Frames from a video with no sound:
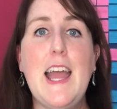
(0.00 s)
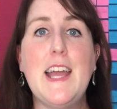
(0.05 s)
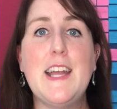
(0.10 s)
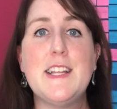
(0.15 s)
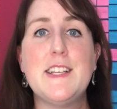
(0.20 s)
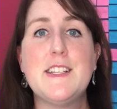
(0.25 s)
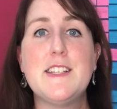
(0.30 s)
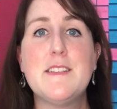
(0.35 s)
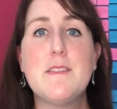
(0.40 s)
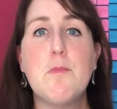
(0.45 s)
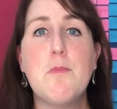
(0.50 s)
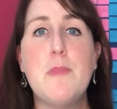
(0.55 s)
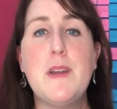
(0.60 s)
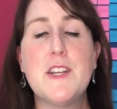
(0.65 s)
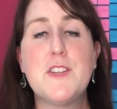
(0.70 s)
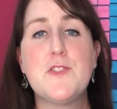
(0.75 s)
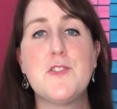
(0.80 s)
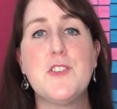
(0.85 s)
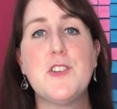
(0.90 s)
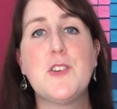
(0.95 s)
And
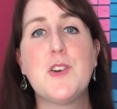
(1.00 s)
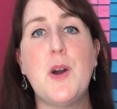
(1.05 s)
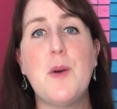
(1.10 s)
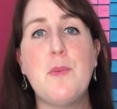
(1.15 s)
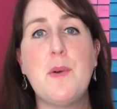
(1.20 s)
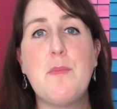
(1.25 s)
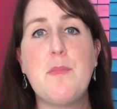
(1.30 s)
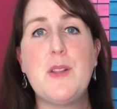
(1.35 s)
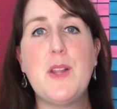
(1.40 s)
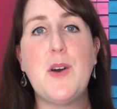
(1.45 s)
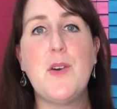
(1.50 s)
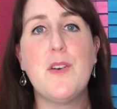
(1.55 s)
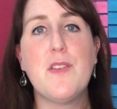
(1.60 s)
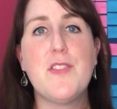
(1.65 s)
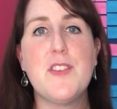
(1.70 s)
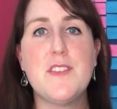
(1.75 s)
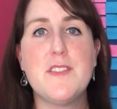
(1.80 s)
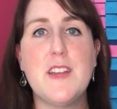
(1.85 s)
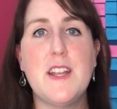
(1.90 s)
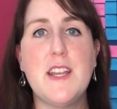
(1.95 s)
make sure you comment below if
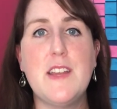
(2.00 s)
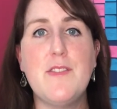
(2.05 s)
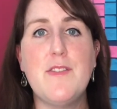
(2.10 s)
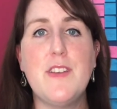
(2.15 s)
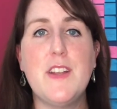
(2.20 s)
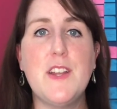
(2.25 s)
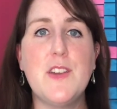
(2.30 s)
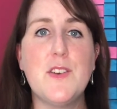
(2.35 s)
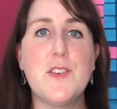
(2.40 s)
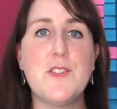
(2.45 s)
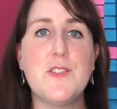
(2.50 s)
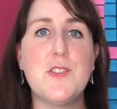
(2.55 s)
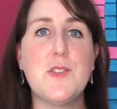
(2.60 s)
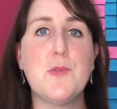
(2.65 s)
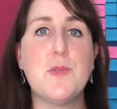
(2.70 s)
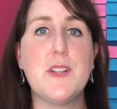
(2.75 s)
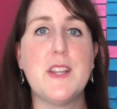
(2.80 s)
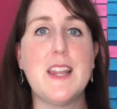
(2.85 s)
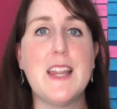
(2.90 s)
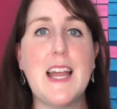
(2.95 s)
there's any videos you
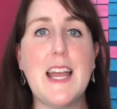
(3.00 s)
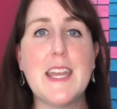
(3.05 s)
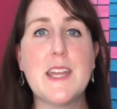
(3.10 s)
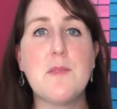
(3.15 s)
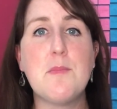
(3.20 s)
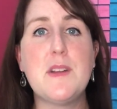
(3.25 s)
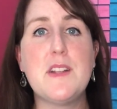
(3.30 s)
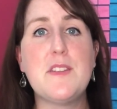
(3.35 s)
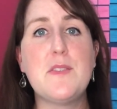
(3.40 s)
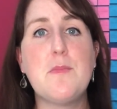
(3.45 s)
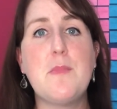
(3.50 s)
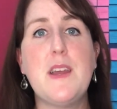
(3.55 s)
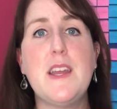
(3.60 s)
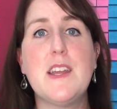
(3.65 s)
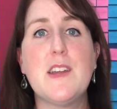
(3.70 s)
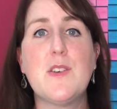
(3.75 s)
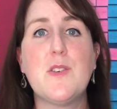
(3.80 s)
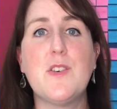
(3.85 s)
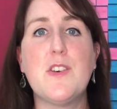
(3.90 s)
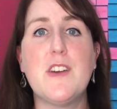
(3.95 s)
would like me to
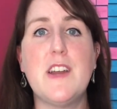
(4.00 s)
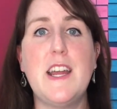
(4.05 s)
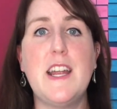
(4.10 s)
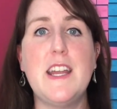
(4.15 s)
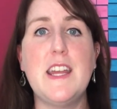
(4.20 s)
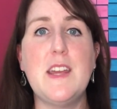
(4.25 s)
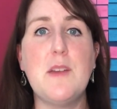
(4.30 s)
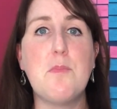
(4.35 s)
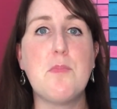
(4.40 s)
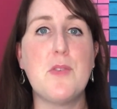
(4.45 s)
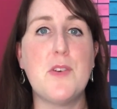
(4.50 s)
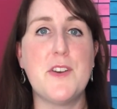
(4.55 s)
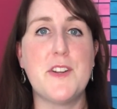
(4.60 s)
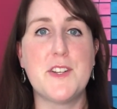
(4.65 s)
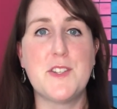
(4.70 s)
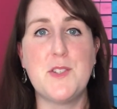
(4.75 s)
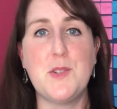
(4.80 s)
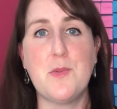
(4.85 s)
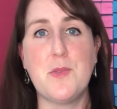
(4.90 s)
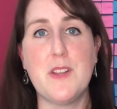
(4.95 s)
make or any
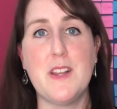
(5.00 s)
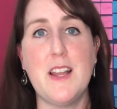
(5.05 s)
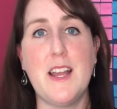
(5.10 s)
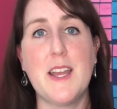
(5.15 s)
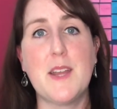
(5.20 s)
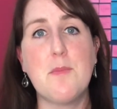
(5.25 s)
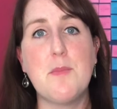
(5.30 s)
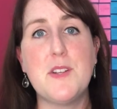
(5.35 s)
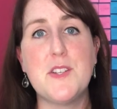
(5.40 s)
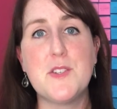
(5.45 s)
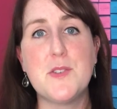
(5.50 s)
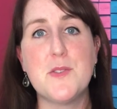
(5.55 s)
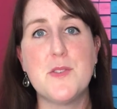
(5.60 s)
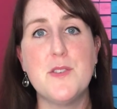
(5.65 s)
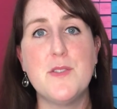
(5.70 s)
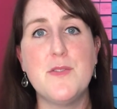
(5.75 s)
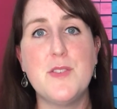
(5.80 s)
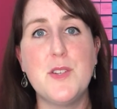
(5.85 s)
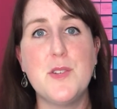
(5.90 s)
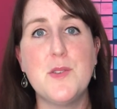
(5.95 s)
products you would like me to
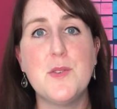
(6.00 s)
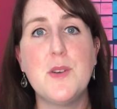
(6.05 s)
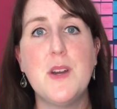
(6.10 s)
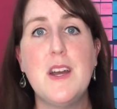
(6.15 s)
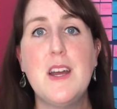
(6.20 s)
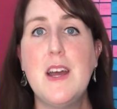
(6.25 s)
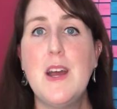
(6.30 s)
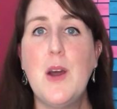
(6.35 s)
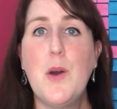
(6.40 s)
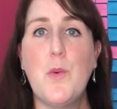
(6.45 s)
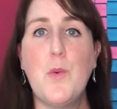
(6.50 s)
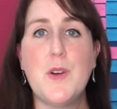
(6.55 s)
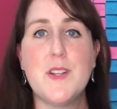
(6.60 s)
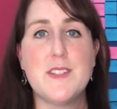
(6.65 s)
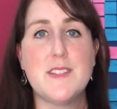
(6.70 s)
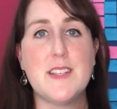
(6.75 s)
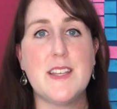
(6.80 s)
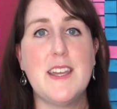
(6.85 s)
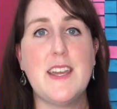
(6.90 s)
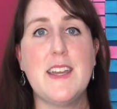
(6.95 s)
review.
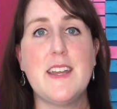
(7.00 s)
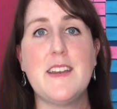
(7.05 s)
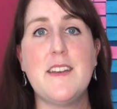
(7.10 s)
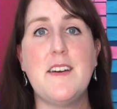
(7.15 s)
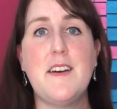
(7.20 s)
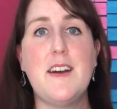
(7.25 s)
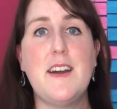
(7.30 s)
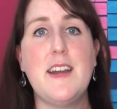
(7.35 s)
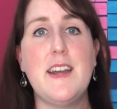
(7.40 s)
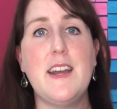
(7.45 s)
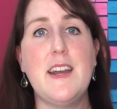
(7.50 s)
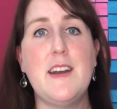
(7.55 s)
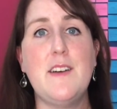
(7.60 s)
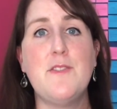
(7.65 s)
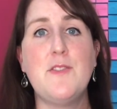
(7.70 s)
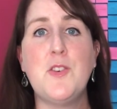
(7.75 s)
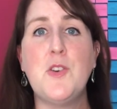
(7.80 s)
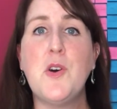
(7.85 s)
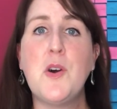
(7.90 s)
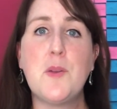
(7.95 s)
Once again, I
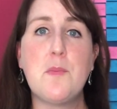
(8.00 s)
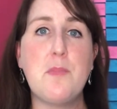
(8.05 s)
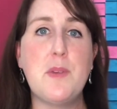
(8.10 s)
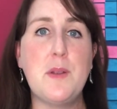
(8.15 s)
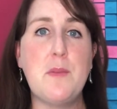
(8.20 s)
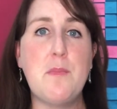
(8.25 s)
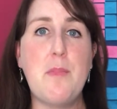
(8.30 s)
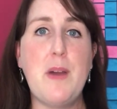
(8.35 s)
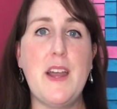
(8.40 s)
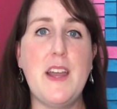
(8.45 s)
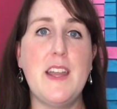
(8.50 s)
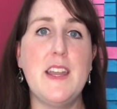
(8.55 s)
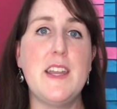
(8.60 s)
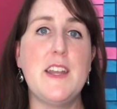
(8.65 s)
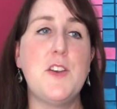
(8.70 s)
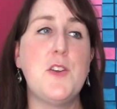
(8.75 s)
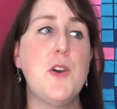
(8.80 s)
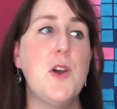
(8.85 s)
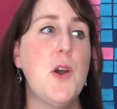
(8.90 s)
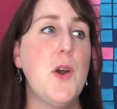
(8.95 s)
have not been
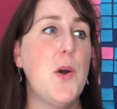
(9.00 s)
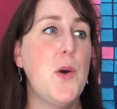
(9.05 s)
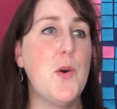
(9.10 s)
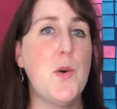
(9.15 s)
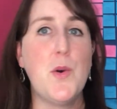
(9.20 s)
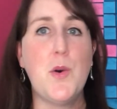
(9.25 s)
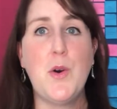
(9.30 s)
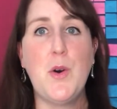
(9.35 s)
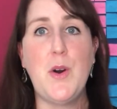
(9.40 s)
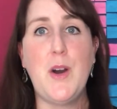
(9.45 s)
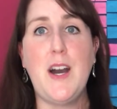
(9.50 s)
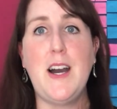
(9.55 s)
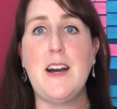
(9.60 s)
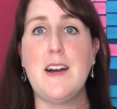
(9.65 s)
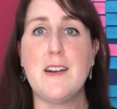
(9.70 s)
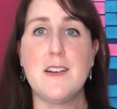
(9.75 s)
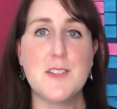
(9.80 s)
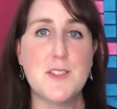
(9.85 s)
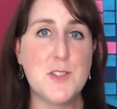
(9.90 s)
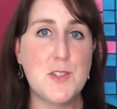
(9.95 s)
paid or
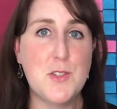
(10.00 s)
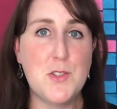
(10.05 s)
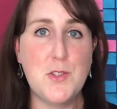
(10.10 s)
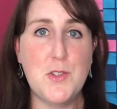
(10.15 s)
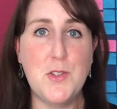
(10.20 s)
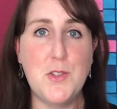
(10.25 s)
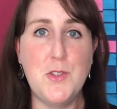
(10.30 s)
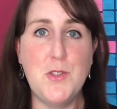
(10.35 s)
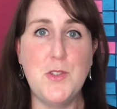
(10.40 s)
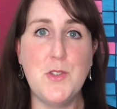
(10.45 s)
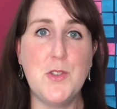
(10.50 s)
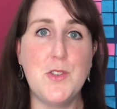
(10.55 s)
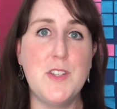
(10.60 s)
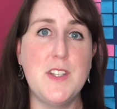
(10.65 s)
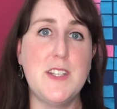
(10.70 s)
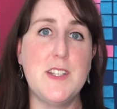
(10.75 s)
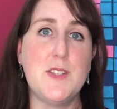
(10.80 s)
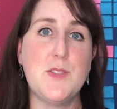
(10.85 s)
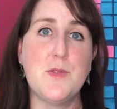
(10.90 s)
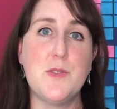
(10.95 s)
asked to do
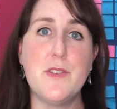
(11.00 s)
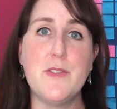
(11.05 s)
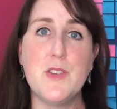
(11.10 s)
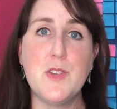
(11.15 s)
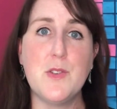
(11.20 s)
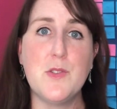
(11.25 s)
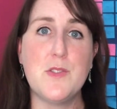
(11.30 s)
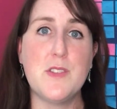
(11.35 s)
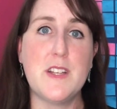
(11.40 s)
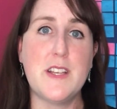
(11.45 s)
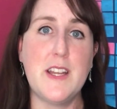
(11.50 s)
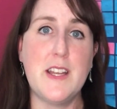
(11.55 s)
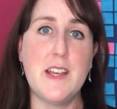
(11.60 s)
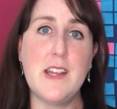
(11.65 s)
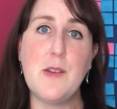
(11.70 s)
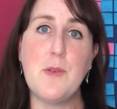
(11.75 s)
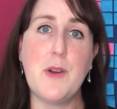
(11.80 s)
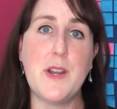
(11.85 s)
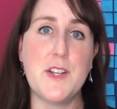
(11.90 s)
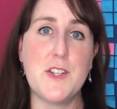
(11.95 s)
these reviews in
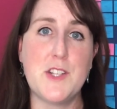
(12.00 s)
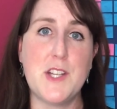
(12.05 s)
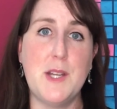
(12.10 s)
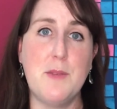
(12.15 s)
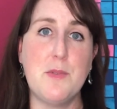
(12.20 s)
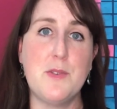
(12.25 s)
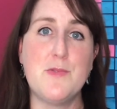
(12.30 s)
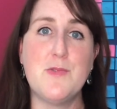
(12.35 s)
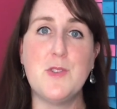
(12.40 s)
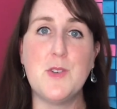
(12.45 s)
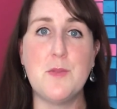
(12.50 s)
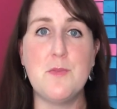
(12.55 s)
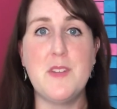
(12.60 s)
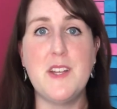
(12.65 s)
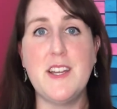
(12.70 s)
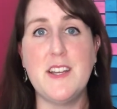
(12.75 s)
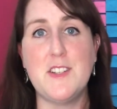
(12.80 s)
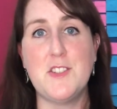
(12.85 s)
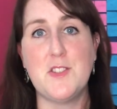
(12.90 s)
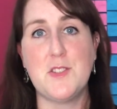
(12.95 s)
any way, shape or form.
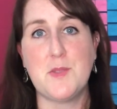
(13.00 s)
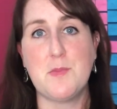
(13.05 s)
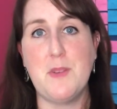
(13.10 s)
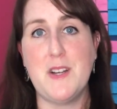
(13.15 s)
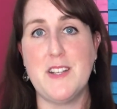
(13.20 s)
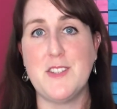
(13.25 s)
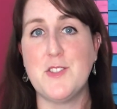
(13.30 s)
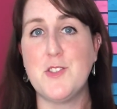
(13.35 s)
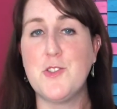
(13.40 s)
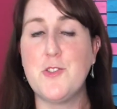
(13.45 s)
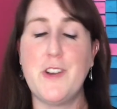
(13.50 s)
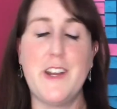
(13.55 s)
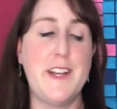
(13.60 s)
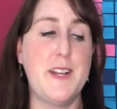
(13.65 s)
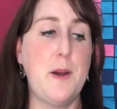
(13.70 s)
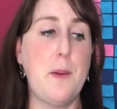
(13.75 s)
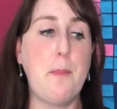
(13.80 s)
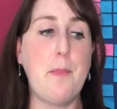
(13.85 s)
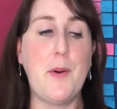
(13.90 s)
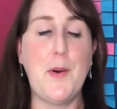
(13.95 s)
They are just my straight
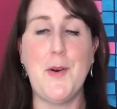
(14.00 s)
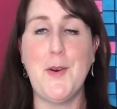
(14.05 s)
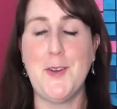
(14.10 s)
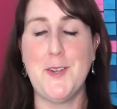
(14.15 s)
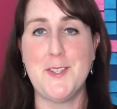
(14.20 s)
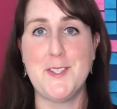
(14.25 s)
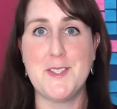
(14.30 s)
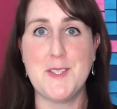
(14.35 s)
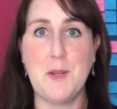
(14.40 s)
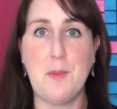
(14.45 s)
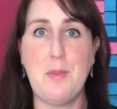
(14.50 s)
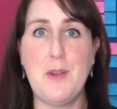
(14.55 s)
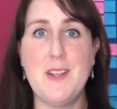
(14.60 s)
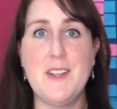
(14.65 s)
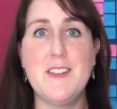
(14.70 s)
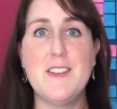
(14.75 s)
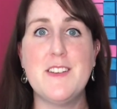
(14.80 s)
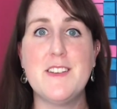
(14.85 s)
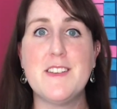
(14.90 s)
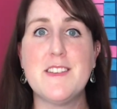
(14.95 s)
up honest
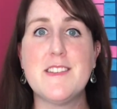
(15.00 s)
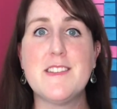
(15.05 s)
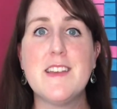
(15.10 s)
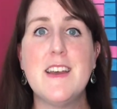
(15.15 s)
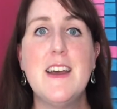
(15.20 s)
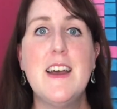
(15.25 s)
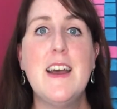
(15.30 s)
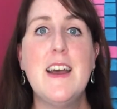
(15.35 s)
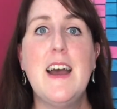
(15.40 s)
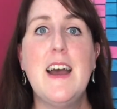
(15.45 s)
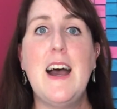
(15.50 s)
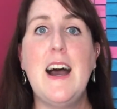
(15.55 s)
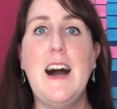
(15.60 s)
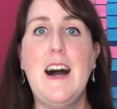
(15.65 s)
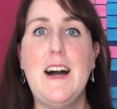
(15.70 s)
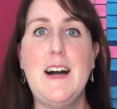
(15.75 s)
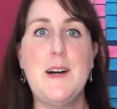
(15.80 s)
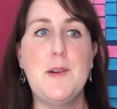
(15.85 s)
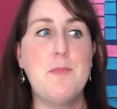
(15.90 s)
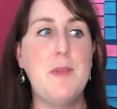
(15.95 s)
opinions.
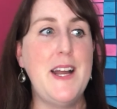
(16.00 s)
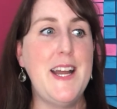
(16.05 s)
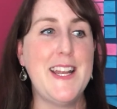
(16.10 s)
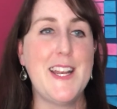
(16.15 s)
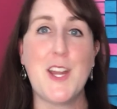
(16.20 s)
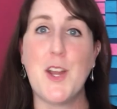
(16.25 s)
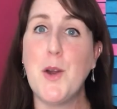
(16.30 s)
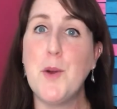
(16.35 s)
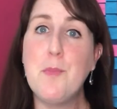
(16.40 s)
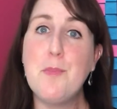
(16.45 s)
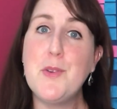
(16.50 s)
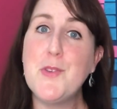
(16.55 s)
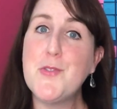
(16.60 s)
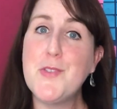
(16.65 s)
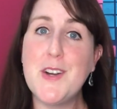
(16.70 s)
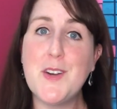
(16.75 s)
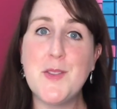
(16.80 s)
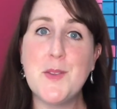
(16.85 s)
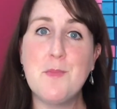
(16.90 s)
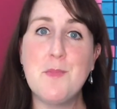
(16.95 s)
And I hope you
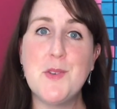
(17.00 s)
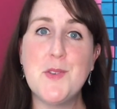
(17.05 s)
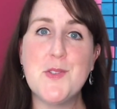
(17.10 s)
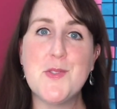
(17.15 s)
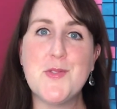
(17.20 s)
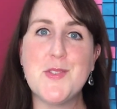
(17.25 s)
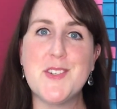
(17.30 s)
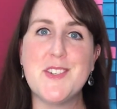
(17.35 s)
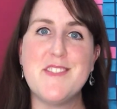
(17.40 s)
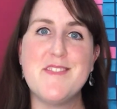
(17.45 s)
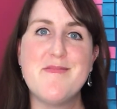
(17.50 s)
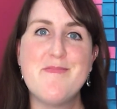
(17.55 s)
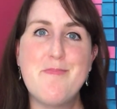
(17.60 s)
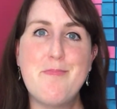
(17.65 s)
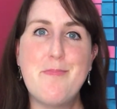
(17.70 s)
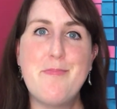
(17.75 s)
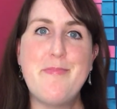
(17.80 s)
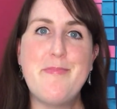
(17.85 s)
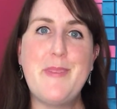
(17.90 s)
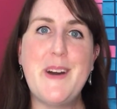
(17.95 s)
found them useful.
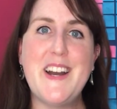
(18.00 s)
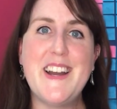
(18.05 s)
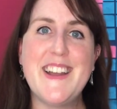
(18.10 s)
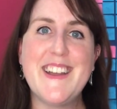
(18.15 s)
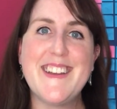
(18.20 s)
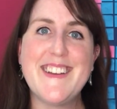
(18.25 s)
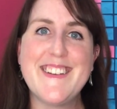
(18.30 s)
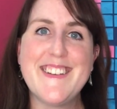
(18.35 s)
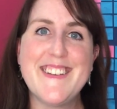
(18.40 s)
Bye.